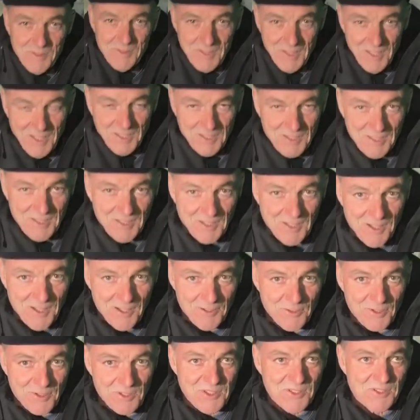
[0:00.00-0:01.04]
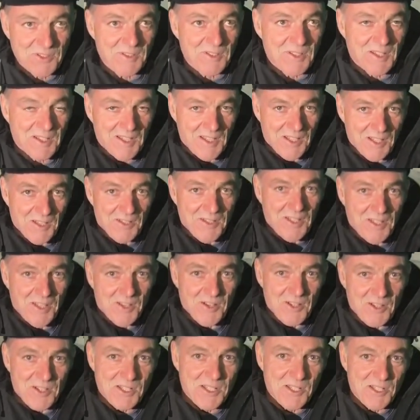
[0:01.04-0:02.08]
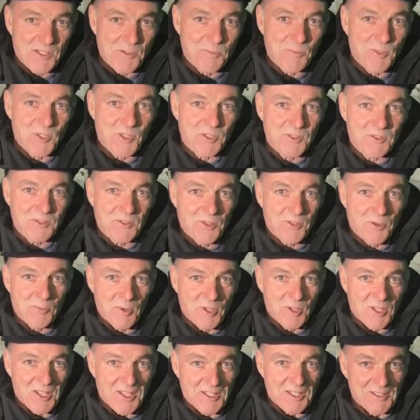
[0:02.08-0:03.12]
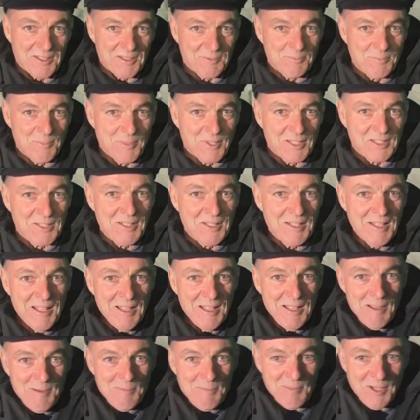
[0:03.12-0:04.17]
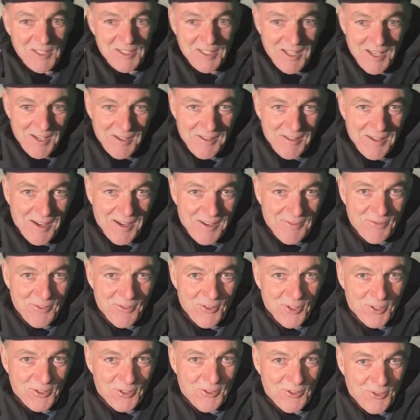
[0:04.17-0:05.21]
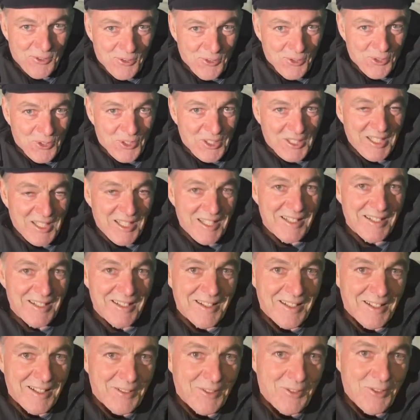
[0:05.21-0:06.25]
1800s English is a bit complicated, but but I fought through it and